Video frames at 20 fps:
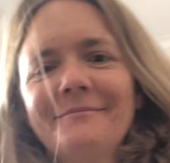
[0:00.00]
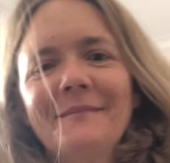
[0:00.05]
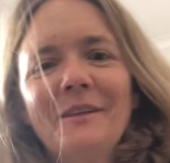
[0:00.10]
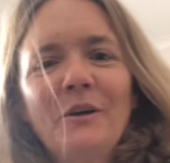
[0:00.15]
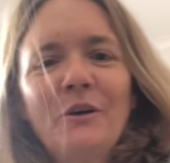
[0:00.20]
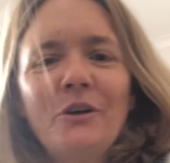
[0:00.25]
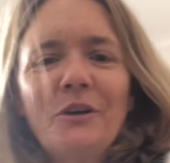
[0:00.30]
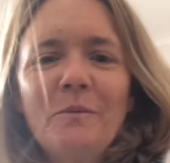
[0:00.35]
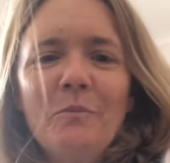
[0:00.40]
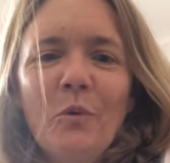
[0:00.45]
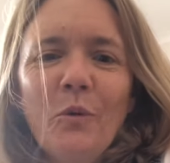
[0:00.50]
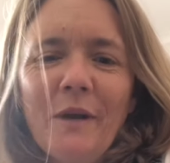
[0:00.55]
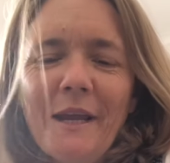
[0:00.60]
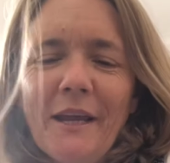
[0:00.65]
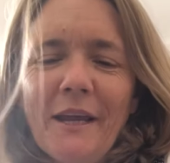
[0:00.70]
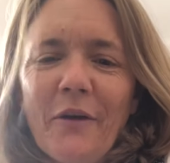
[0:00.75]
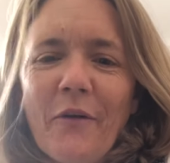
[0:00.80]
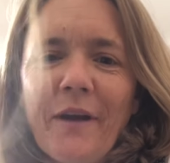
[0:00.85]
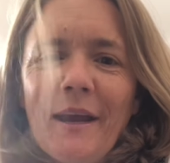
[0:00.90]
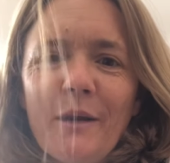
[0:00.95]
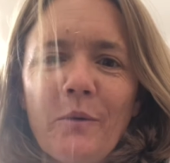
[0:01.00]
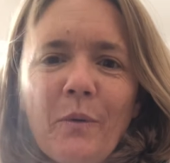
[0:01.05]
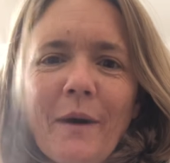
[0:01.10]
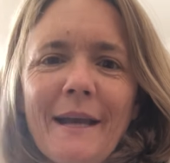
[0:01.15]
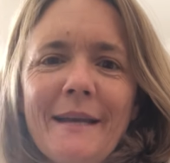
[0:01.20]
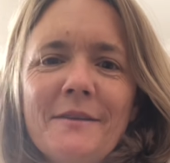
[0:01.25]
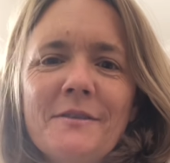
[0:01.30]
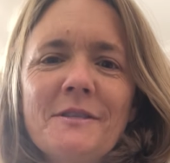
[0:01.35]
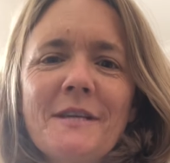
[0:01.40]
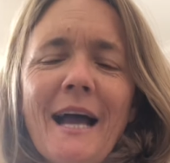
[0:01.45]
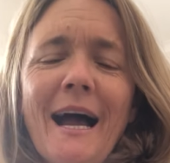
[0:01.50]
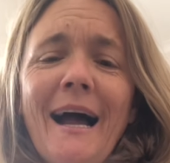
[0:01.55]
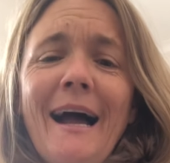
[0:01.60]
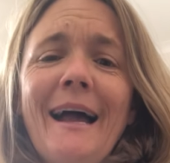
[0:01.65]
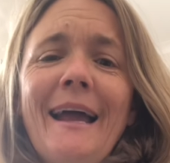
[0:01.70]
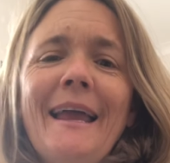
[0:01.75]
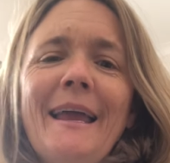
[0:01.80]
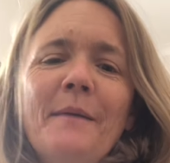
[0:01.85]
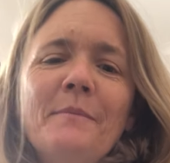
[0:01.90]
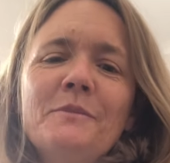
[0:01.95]
Good morning, grade ones.
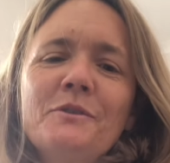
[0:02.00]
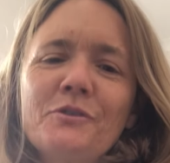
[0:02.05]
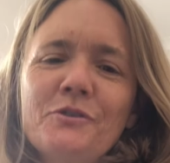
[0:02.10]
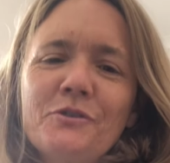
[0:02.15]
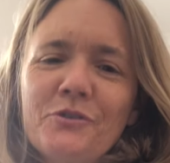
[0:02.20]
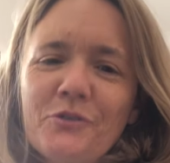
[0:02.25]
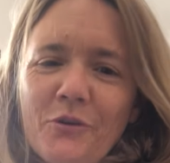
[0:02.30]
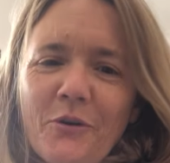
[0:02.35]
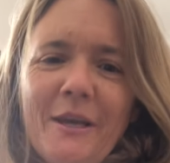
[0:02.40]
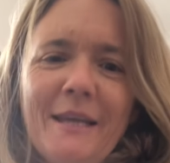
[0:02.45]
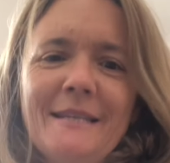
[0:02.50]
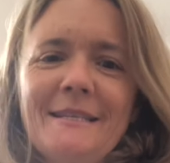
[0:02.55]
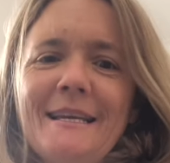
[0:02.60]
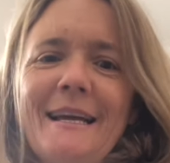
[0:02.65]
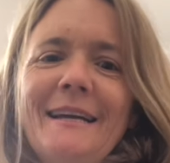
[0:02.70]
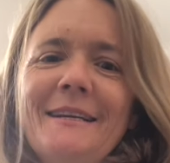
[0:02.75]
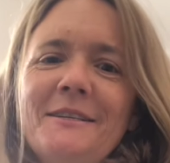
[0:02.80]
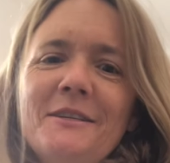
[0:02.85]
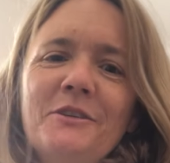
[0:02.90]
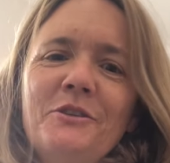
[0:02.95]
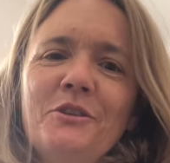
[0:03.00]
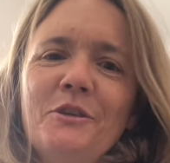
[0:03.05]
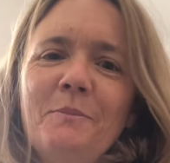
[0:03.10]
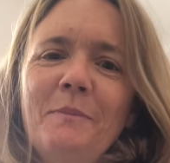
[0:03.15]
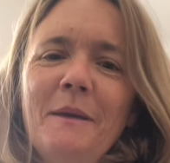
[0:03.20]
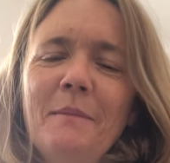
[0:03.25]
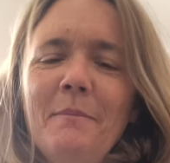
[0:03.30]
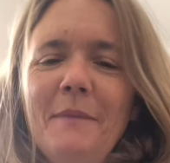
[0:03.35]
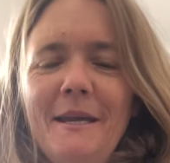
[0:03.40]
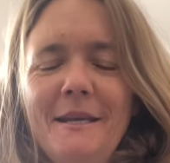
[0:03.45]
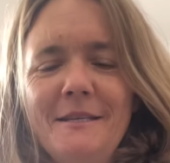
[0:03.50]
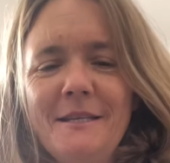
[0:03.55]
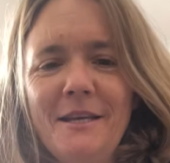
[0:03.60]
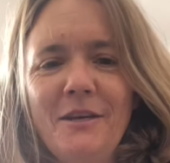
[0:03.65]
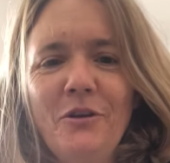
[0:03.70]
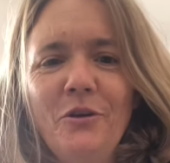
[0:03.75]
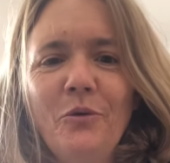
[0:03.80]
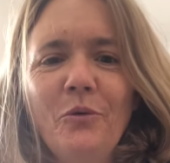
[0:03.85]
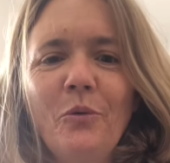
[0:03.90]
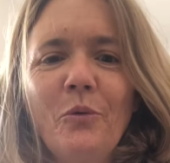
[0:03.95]
I am so excited to be meeting
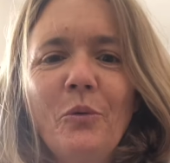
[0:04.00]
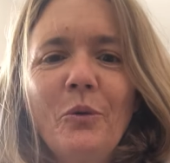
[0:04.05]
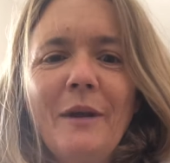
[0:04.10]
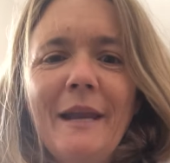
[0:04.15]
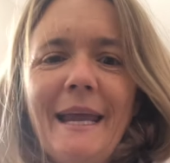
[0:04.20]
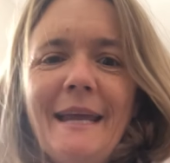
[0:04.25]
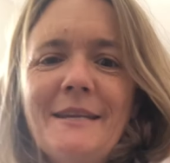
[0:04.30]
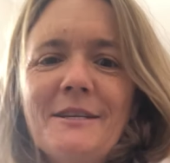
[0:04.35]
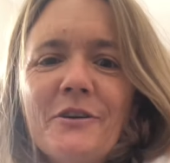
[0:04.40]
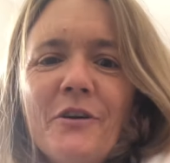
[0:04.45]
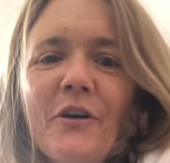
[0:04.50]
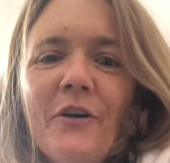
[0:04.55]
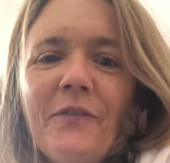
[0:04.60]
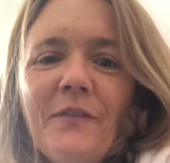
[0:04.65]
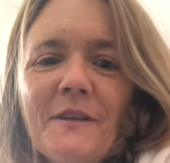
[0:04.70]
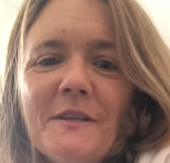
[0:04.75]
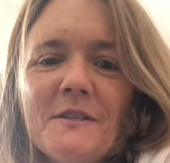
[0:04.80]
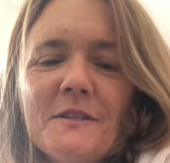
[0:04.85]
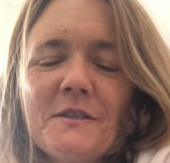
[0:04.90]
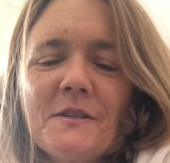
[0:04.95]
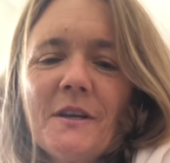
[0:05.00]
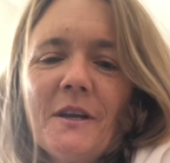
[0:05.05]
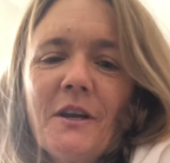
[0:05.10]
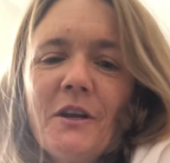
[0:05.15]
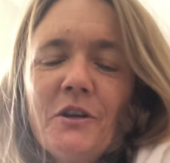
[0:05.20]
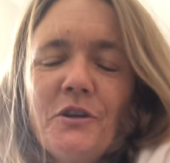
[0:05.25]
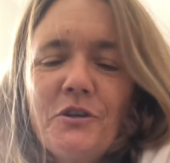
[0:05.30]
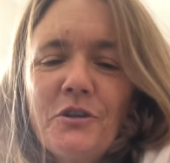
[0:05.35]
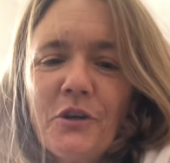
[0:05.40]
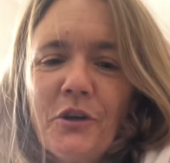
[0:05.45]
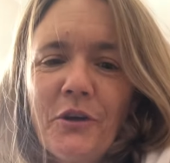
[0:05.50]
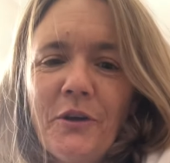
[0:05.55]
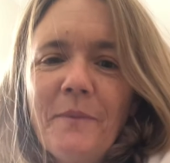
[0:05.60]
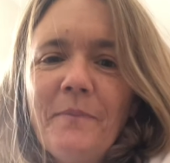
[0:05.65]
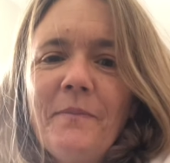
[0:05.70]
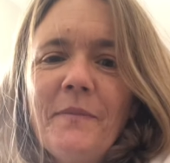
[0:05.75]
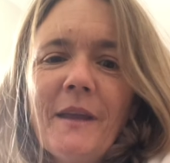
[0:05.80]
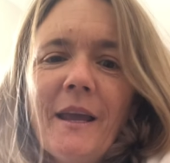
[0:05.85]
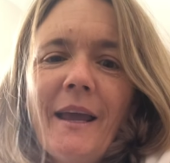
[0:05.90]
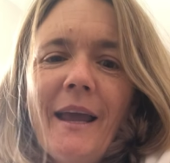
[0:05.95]
you all later on this
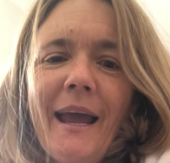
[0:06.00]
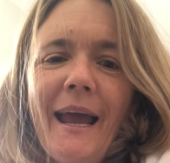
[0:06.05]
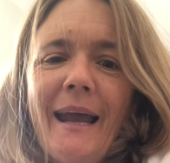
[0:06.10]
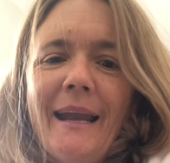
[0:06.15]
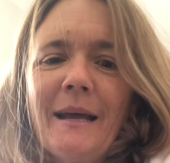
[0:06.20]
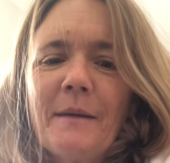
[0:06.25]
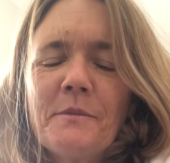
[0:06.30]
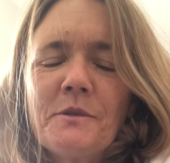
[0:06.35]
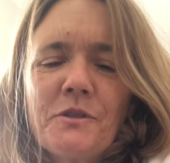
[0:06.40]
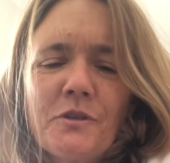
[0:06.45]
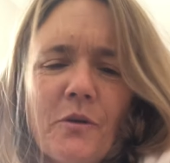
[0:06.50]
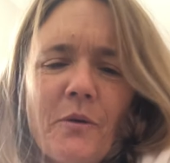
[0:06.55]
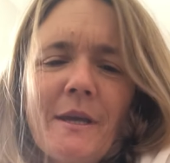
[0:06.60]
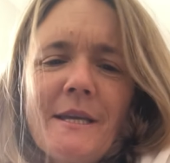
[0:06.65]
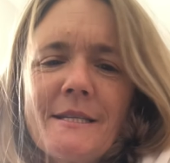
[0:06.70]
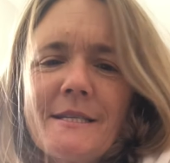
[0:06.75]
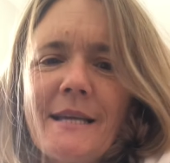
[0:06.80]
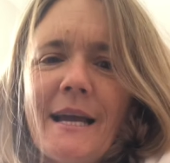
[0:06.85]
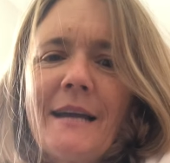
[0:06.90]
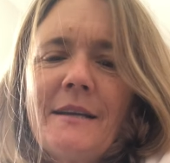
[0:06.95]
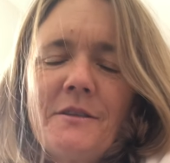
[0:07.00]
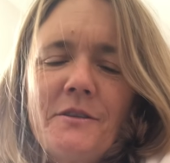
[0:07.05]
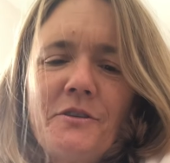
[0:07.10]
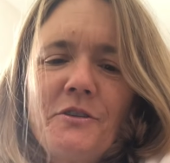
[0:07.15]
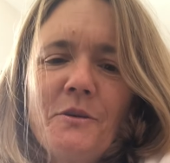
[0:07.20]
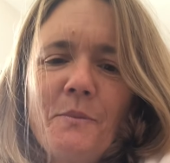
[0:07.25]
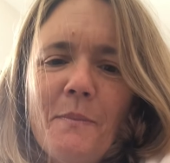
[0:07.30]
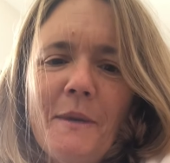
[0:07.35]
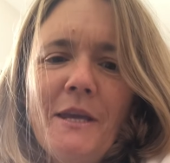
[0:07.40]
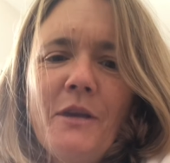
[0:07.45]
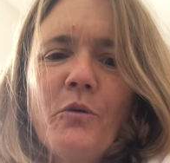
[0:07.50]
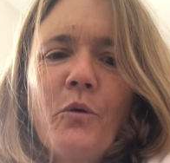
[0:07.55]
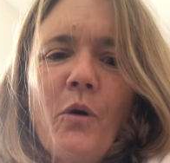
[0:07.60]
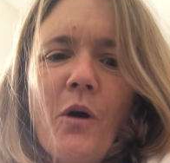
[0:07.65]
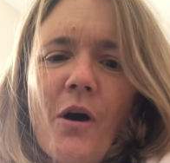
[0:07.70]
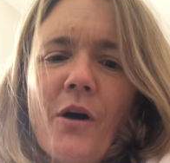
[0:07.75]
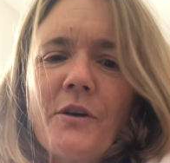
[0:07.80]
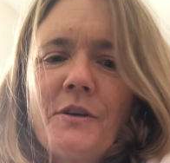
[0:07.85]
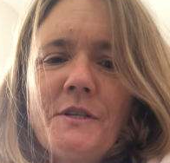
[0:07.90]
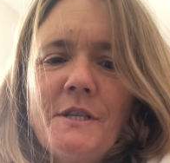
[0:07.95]
term, and I'm so excited to be your
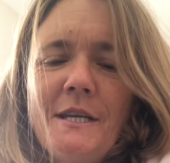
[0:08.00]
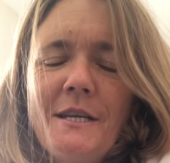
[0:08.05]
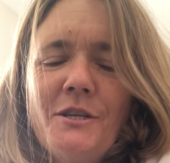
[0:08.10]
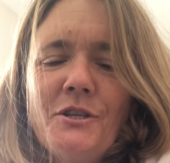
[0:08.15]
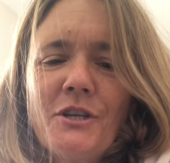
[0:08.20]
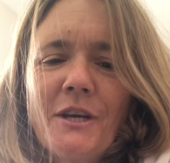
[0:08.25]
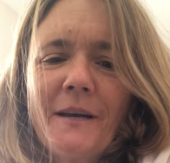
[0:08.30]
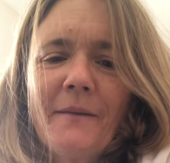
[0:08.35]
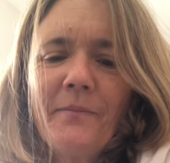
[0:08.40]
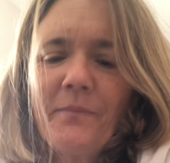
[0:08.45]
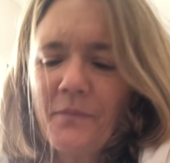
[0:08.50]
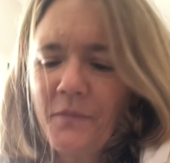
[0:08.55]
art teacher.